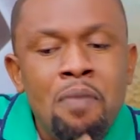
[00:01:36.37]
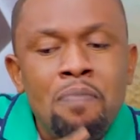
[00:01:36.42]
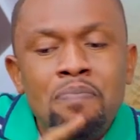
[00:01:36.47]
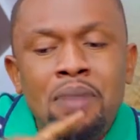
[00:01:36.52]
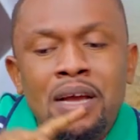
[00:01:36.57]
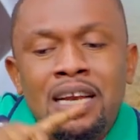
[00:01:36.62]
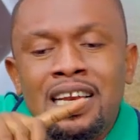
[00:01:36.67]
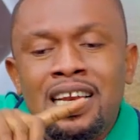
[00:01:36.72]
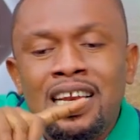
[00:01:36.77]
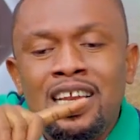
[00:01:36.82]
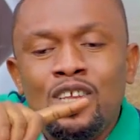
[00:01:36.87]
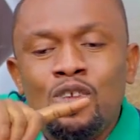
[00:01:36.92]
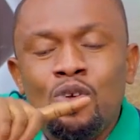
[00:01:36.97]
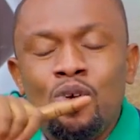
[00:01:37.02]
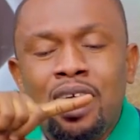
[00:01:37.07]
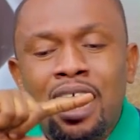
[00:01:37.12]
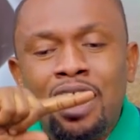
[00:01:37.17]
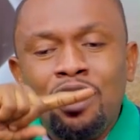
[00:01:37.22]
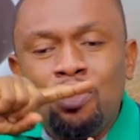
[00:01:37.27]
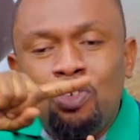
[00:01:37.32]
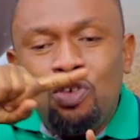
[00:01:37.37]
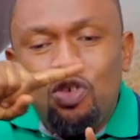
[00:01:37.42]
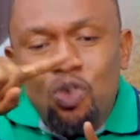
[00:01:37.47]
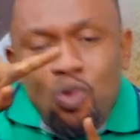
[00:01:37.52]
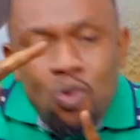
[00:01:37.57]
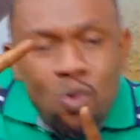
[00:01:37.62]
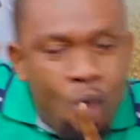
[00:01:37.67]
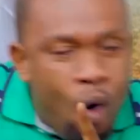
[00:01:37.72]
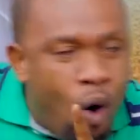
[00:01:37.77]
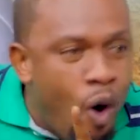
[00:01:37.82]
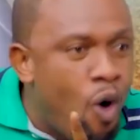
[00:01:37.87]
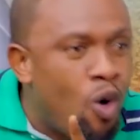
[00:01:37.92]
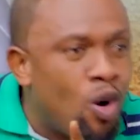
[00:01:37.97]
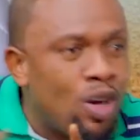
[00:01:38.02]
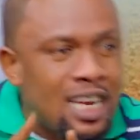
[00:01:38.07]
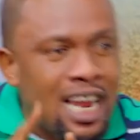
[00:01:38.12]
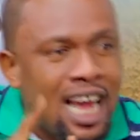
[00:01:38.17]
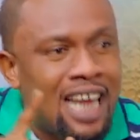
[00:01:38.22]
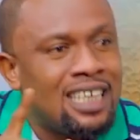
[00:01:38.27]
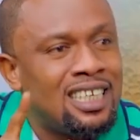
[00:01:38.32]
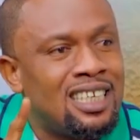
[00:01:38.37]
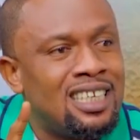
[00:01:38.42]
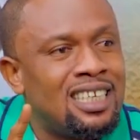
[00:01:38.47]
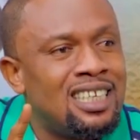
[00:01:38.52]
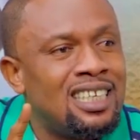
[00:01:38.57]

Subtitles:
But you can do all that.